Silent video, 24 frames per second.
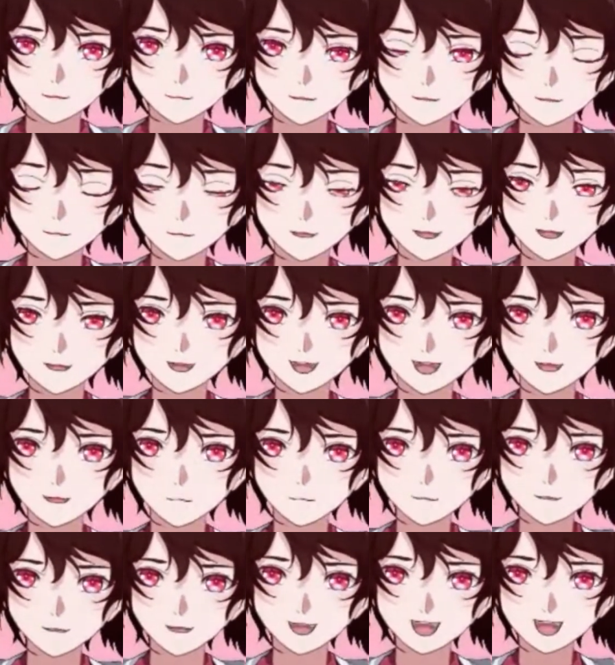who is
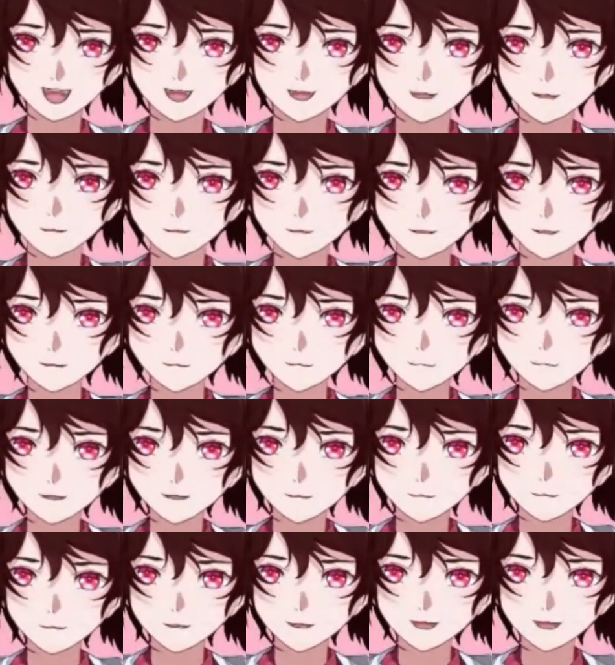mostly wholesome. So